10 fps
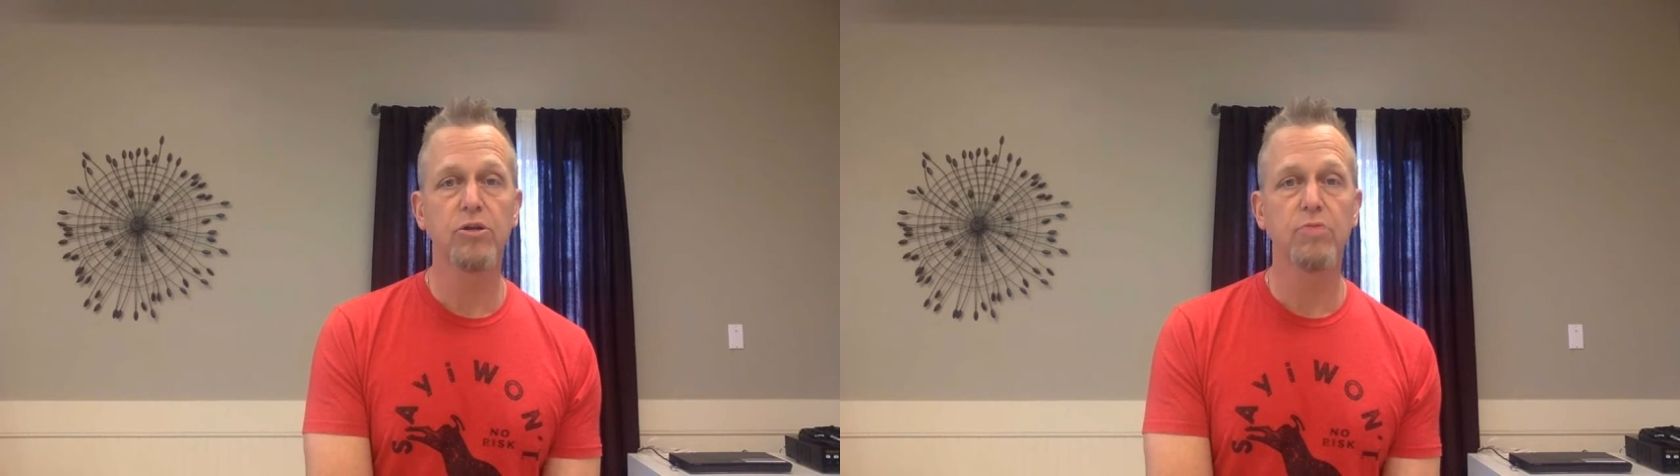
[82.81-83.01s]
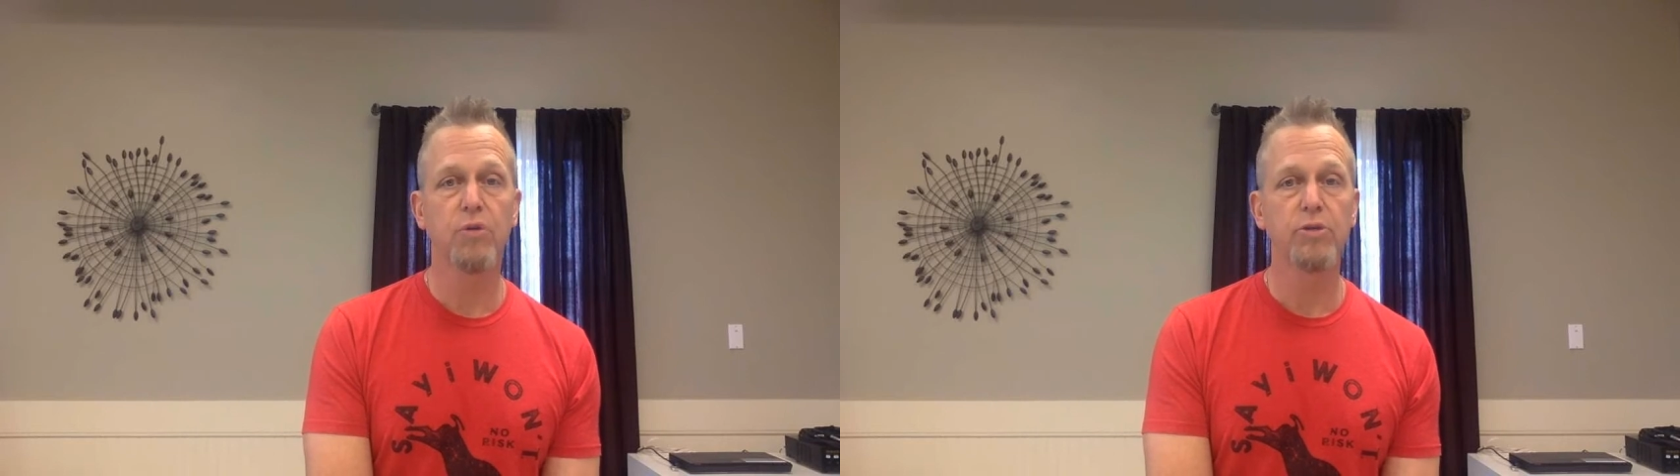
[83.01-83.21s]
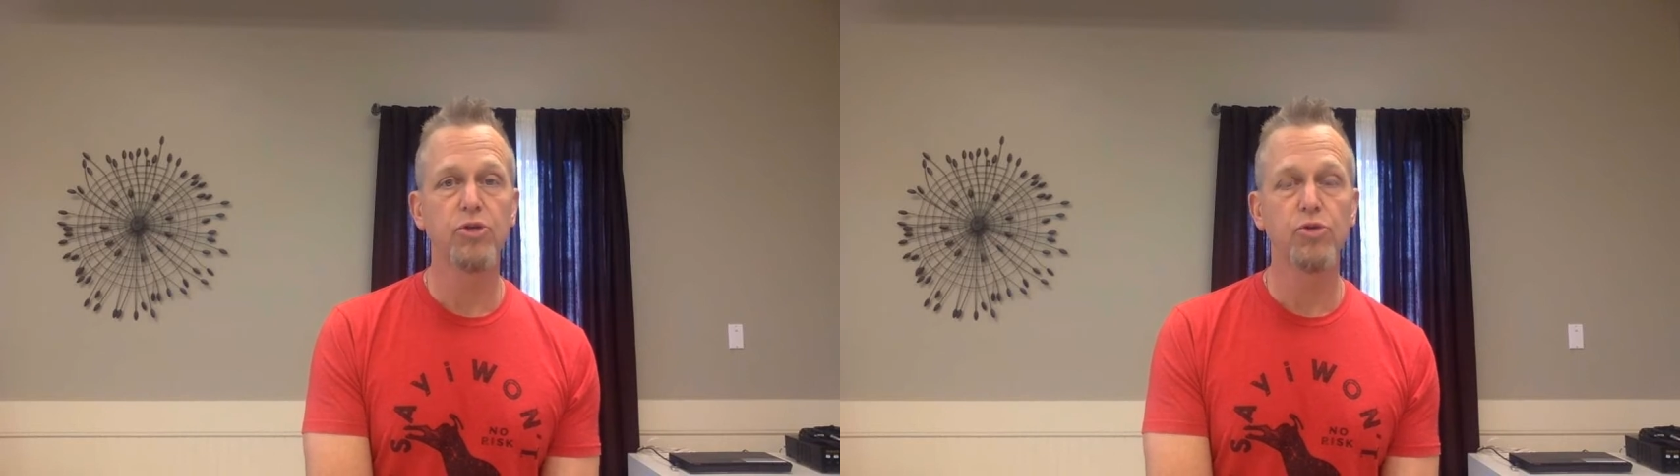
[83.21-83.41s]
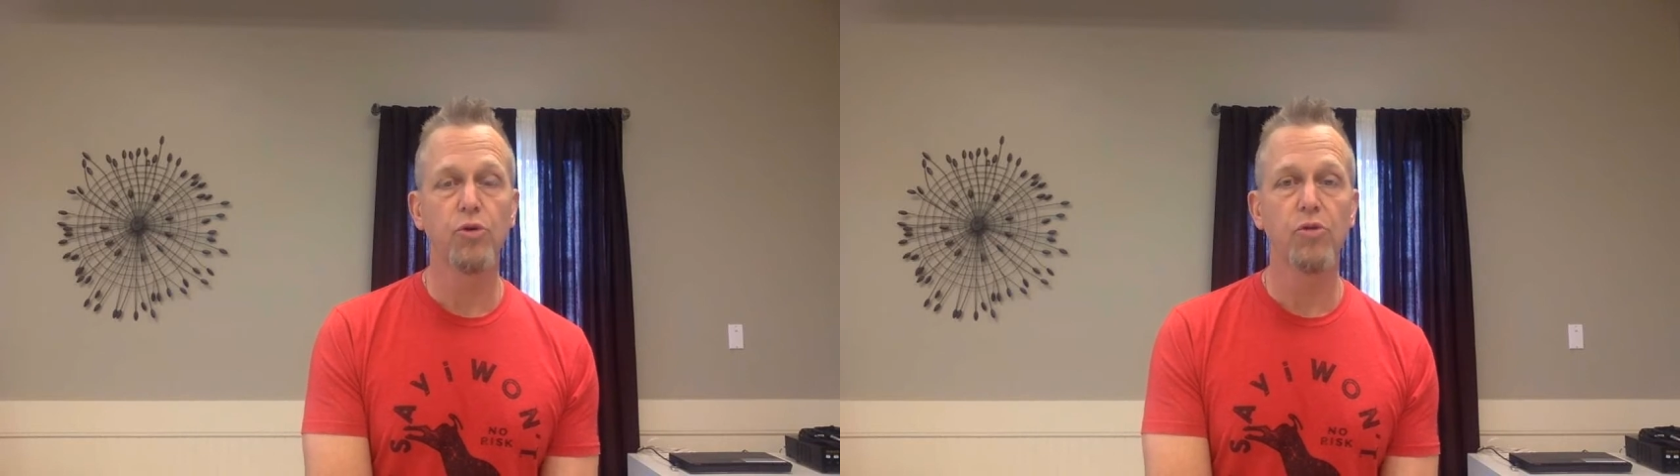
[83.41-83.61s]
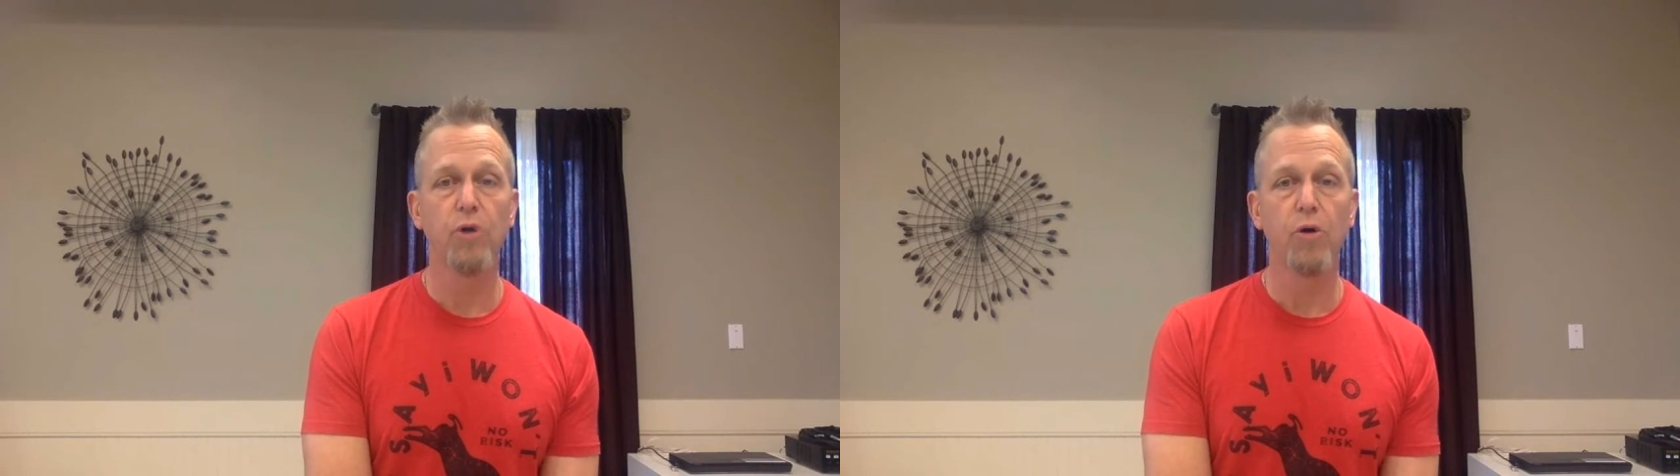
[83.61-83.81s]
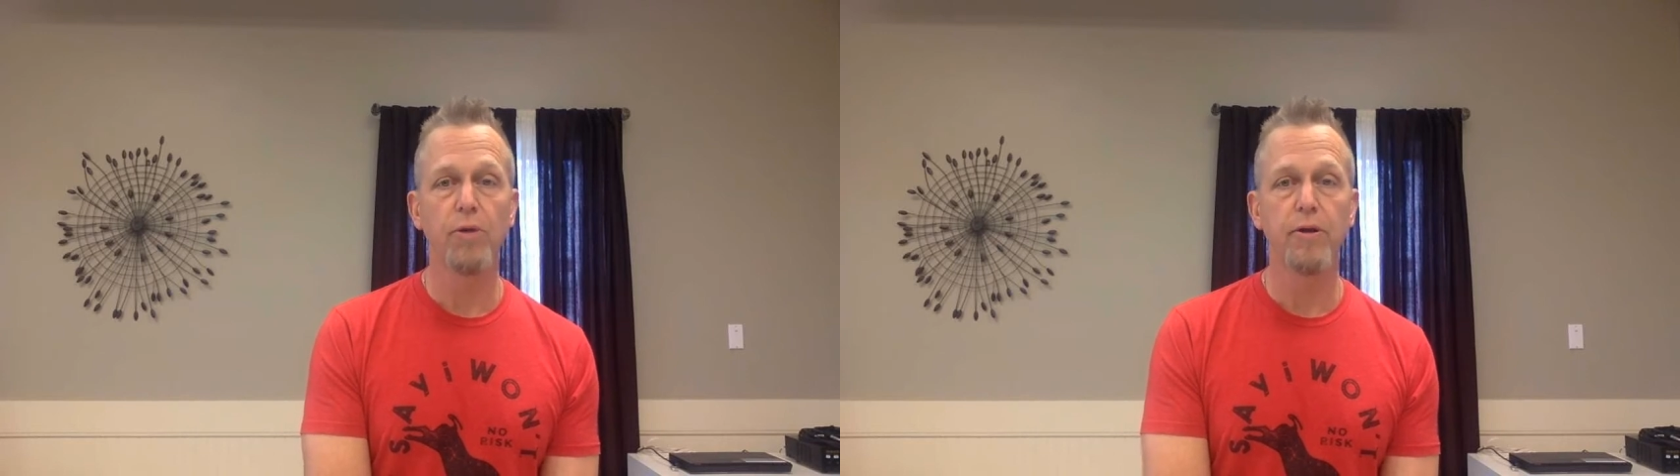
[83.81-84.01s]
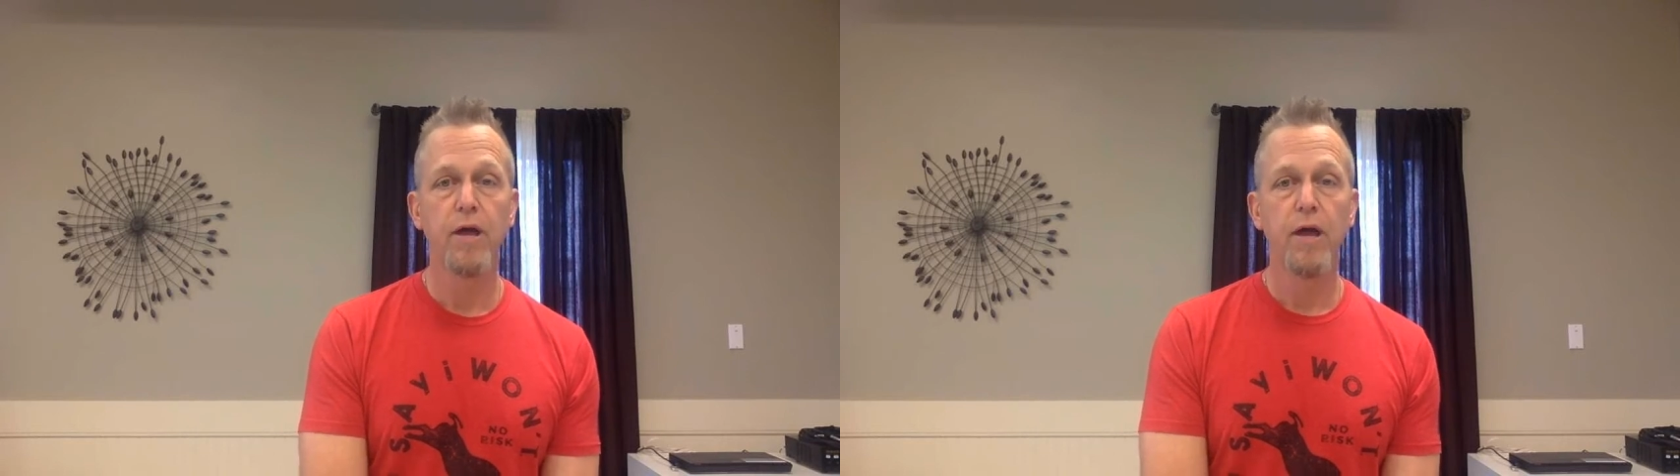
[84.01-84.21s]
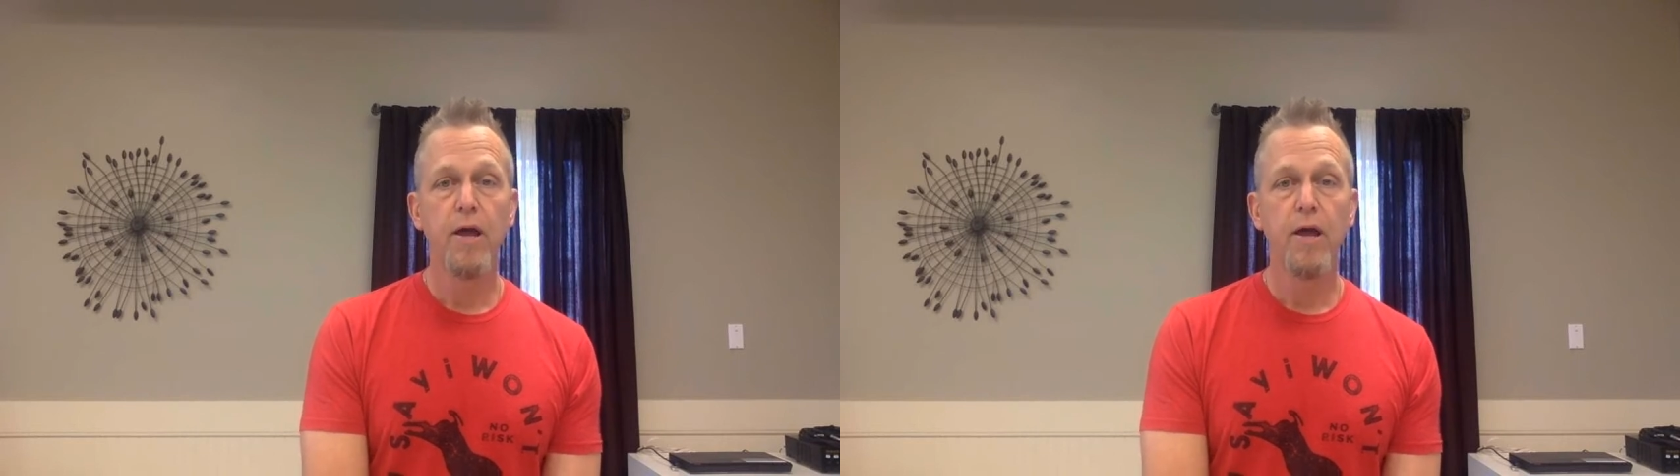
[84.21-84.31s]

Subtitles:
You can probably Google them all, but